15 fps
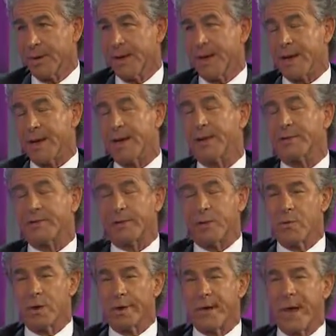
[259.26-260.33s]
And so
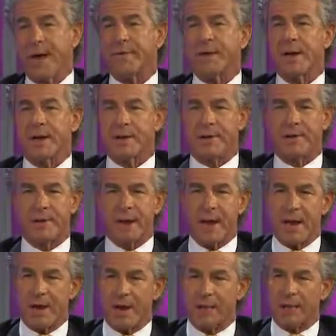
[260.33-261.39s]
what you have to
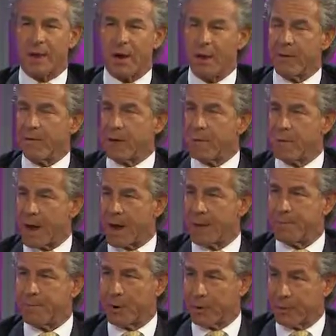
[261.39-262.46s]
understand is all of our body
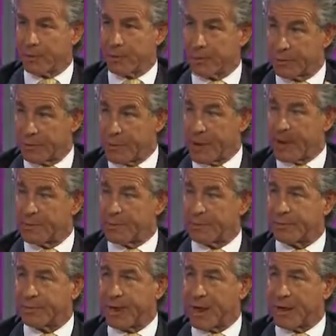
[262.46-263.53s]
part is made up of
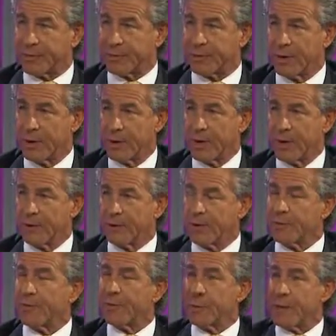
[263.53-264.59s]
cells. So
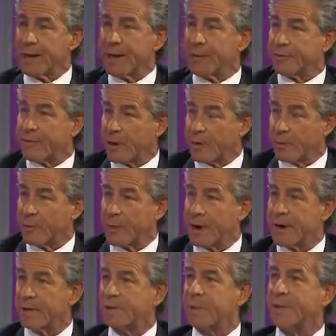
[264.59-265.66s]
if somebody gets
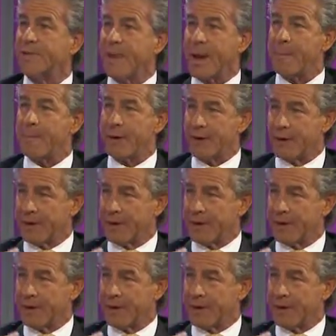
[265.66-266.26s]
arthritis, what's happening?